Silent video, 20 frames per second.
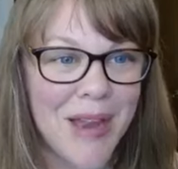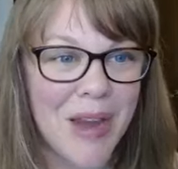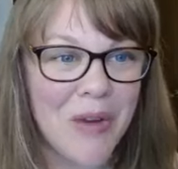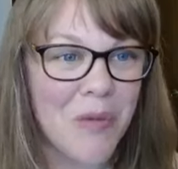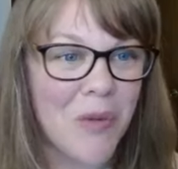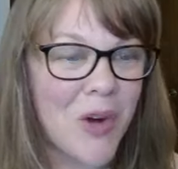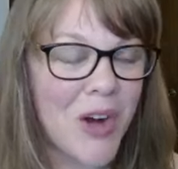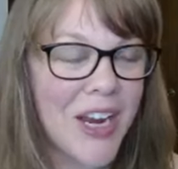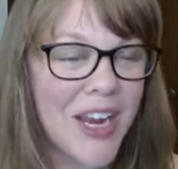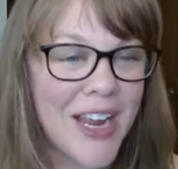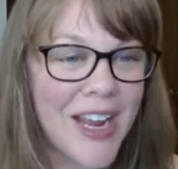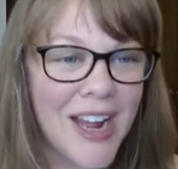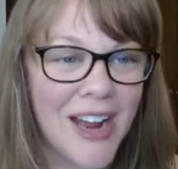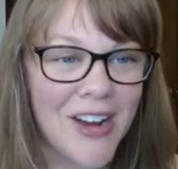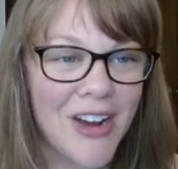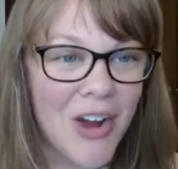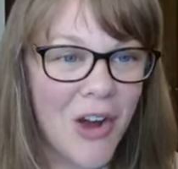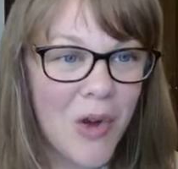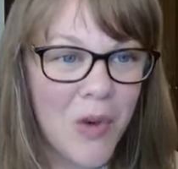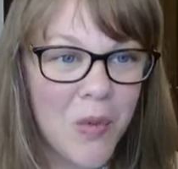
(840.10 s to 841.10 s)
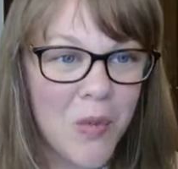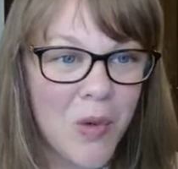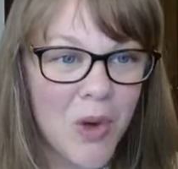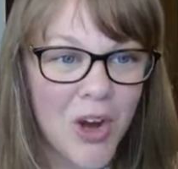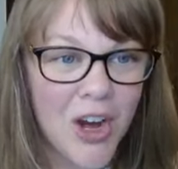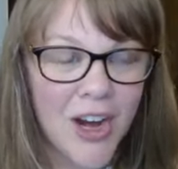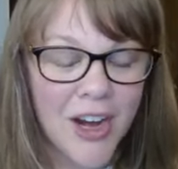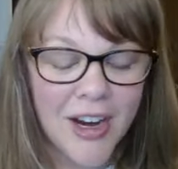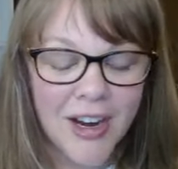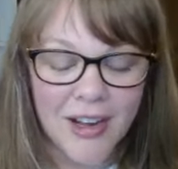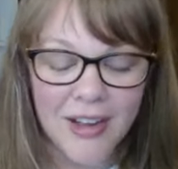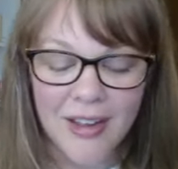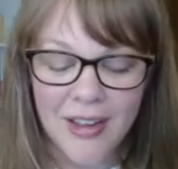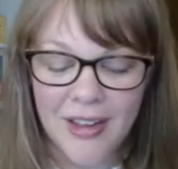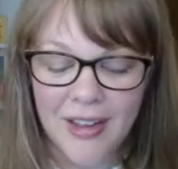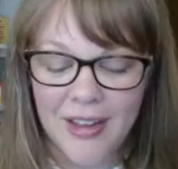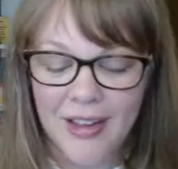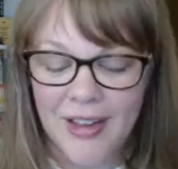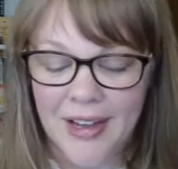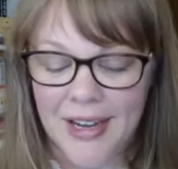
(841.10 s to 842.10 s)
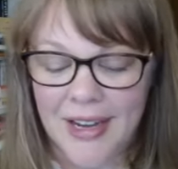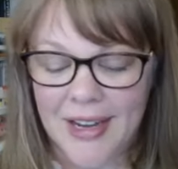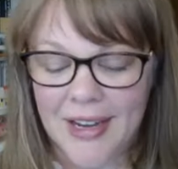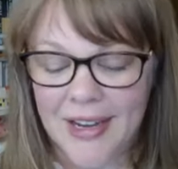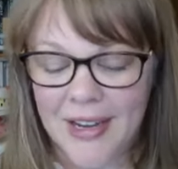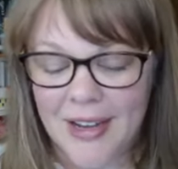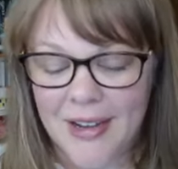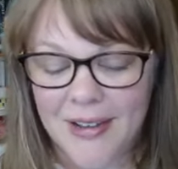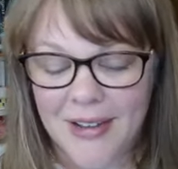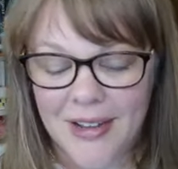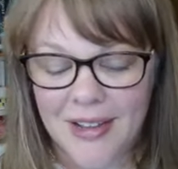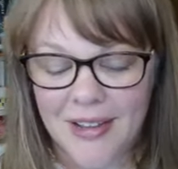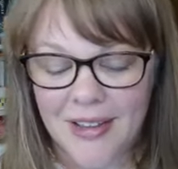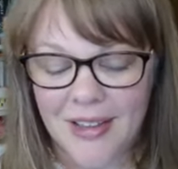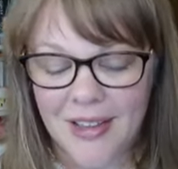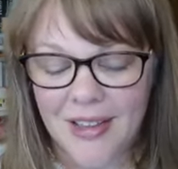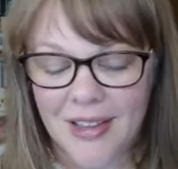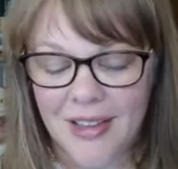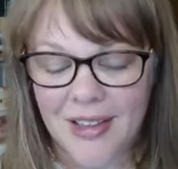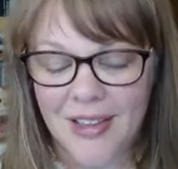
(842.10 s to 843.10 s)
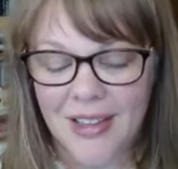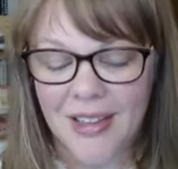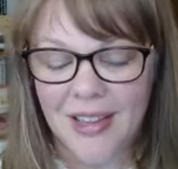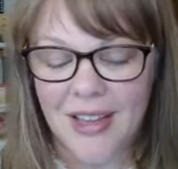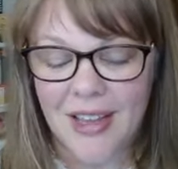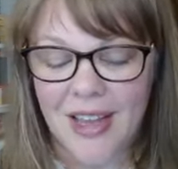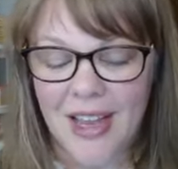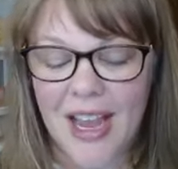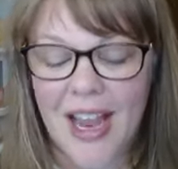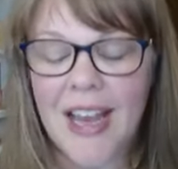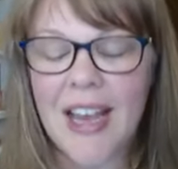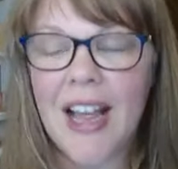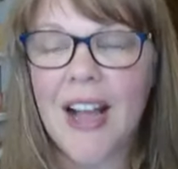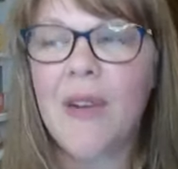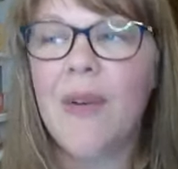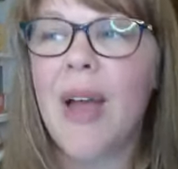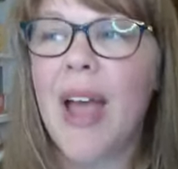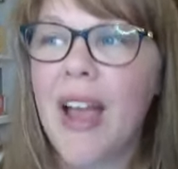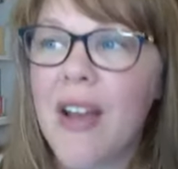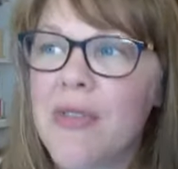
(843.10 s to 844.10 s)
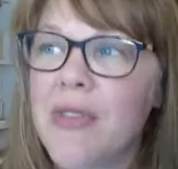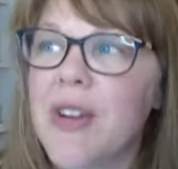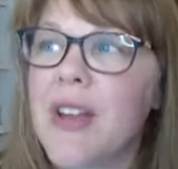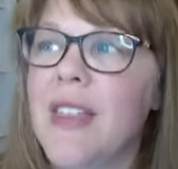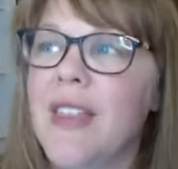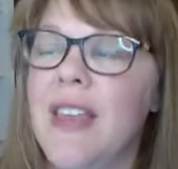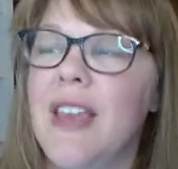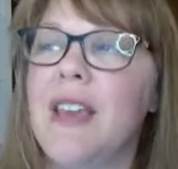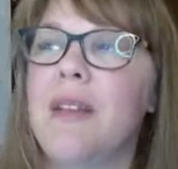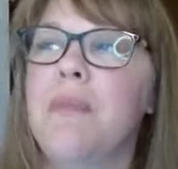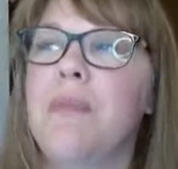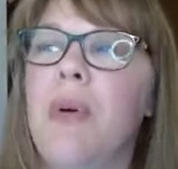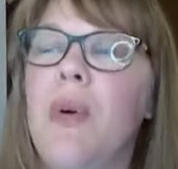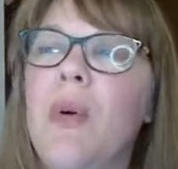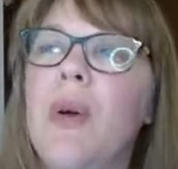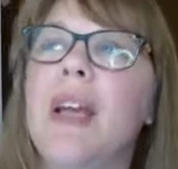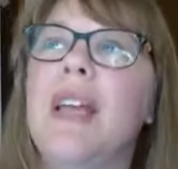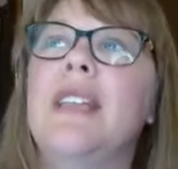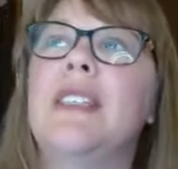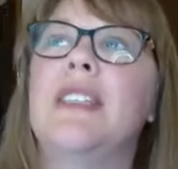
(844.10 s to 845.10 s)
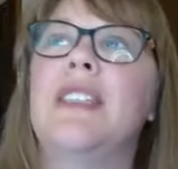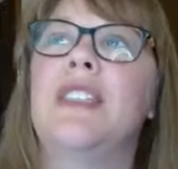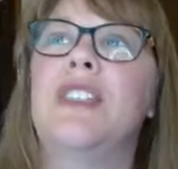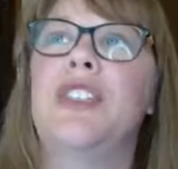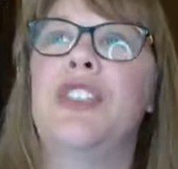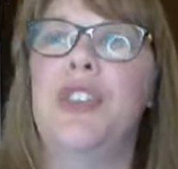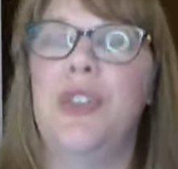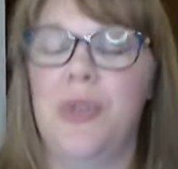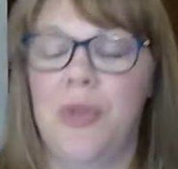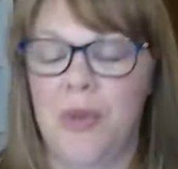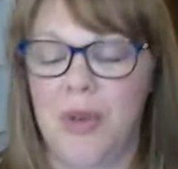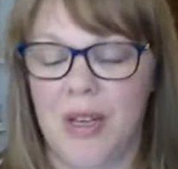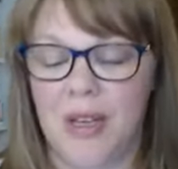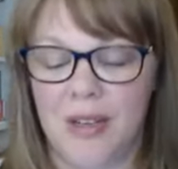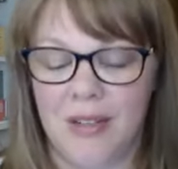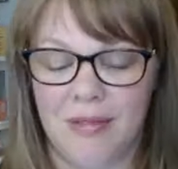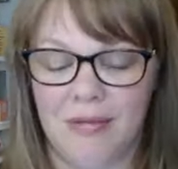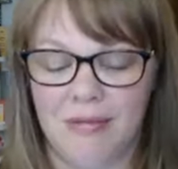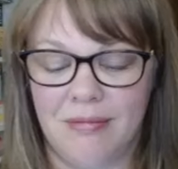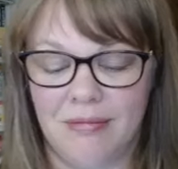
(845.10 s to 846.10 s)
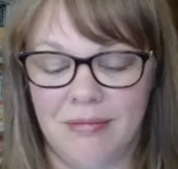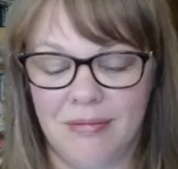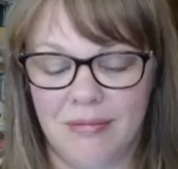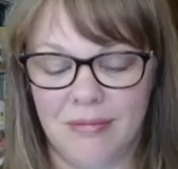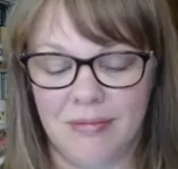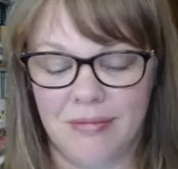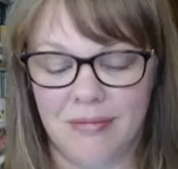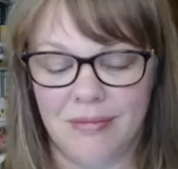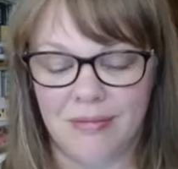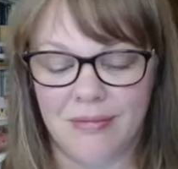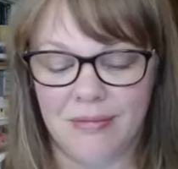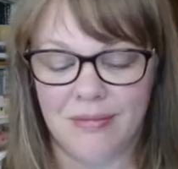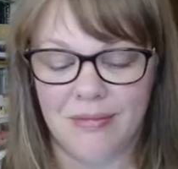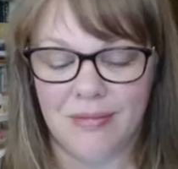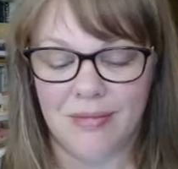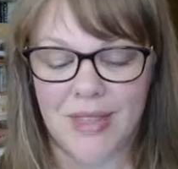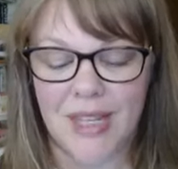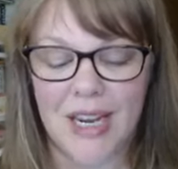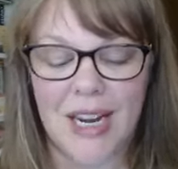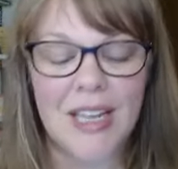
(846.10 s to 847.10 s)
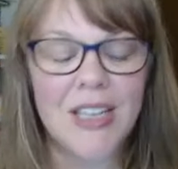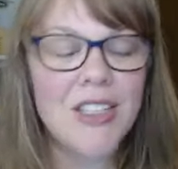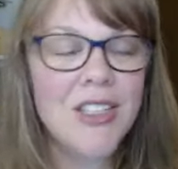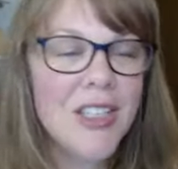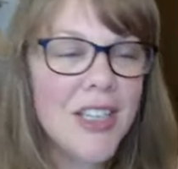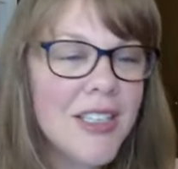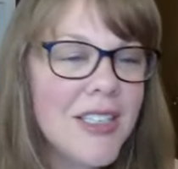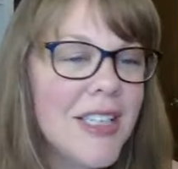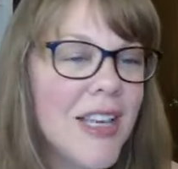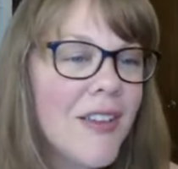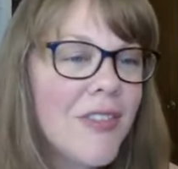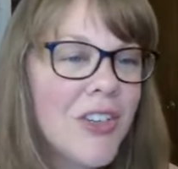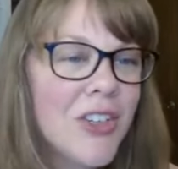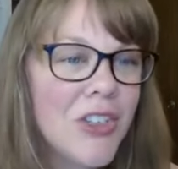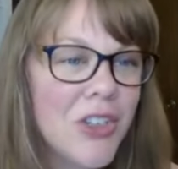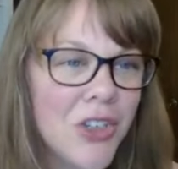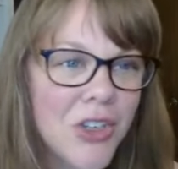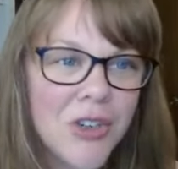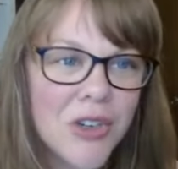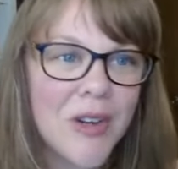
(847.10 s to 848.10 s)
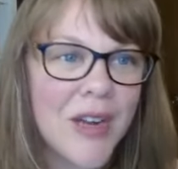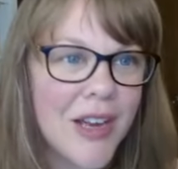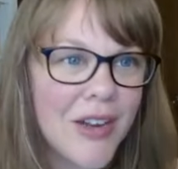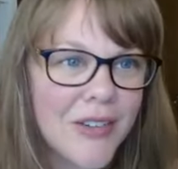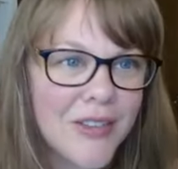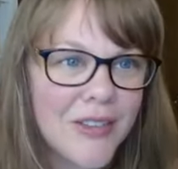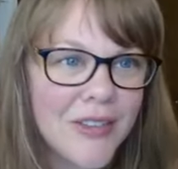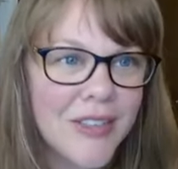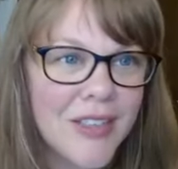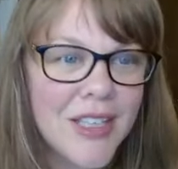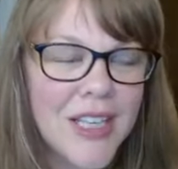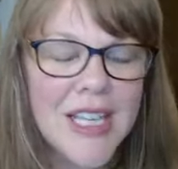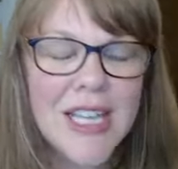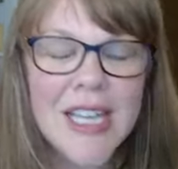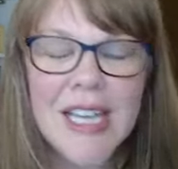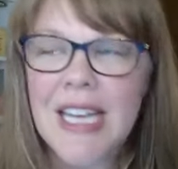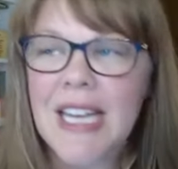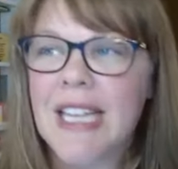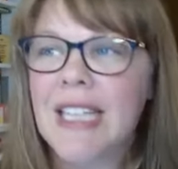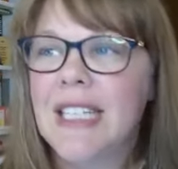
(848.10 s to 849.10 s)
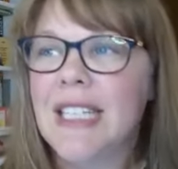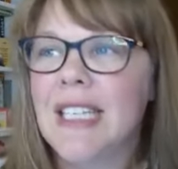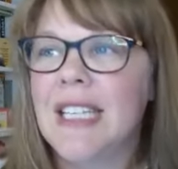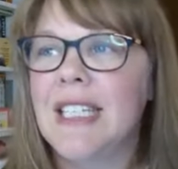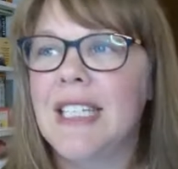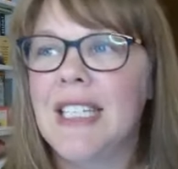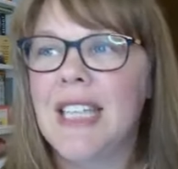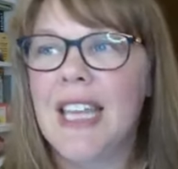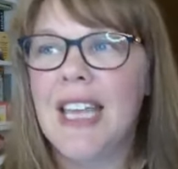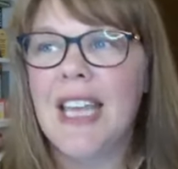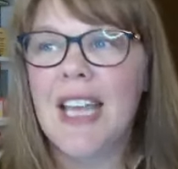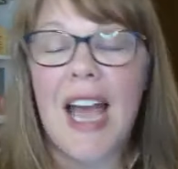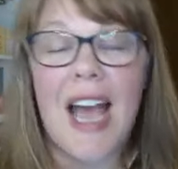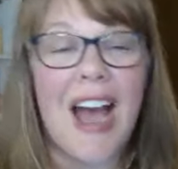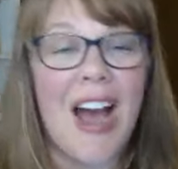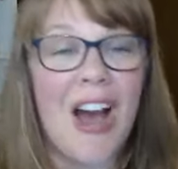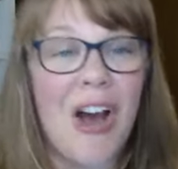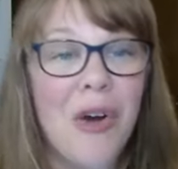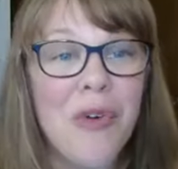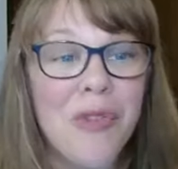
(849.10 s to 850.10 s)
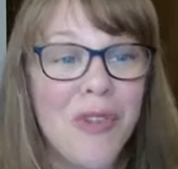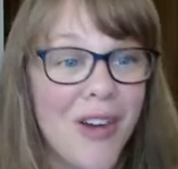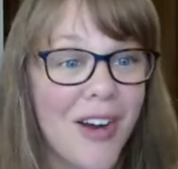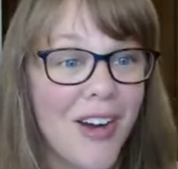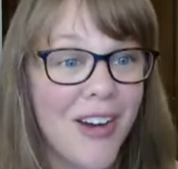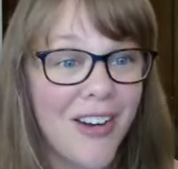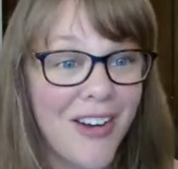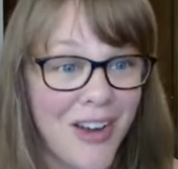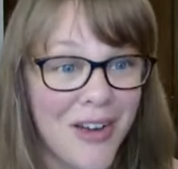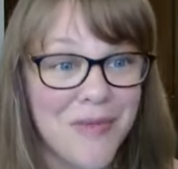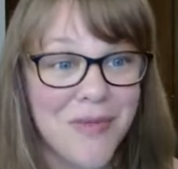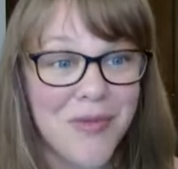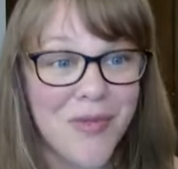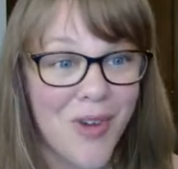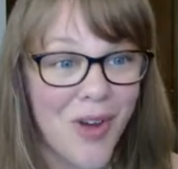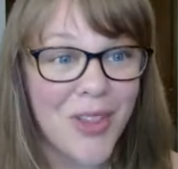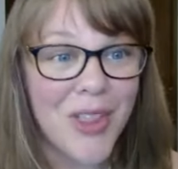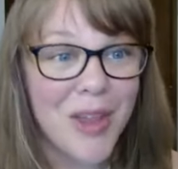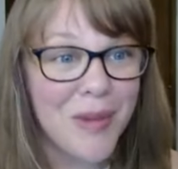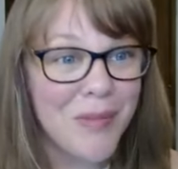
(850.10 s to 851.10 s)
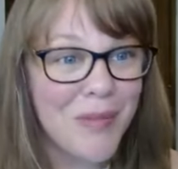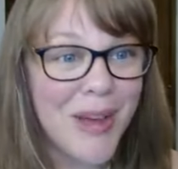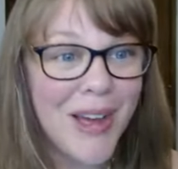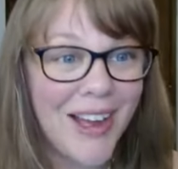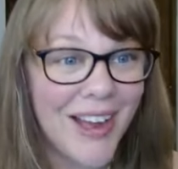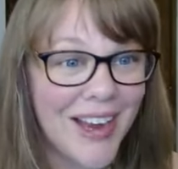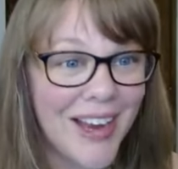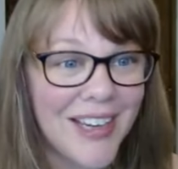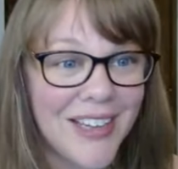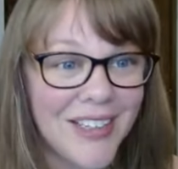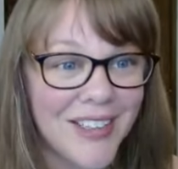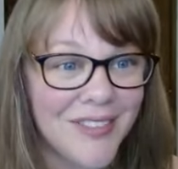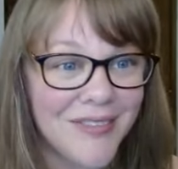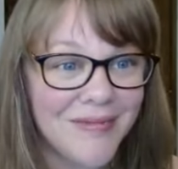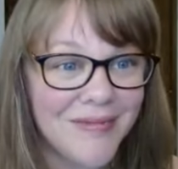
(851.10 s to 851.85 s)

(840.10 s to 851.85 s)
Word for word: and working on homework, uh, and how everything points to uh, that I just have to turn around to see how far I'm falling behind.